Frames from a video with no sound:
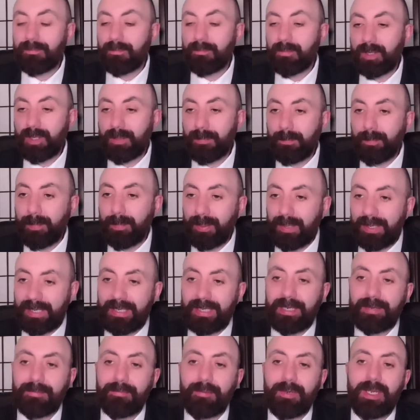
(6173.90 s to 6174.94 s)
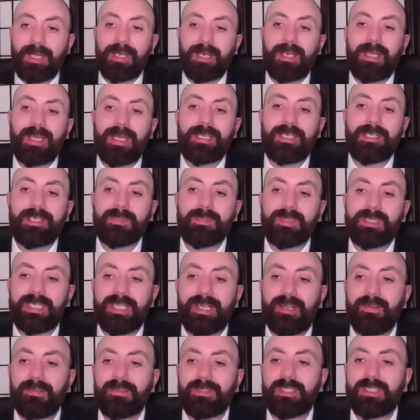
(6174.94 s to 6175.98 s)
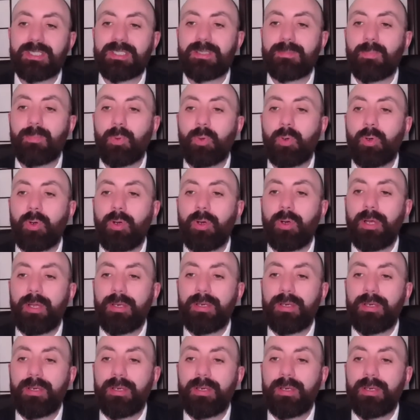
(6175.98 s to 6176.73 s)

completely realign themselves as a more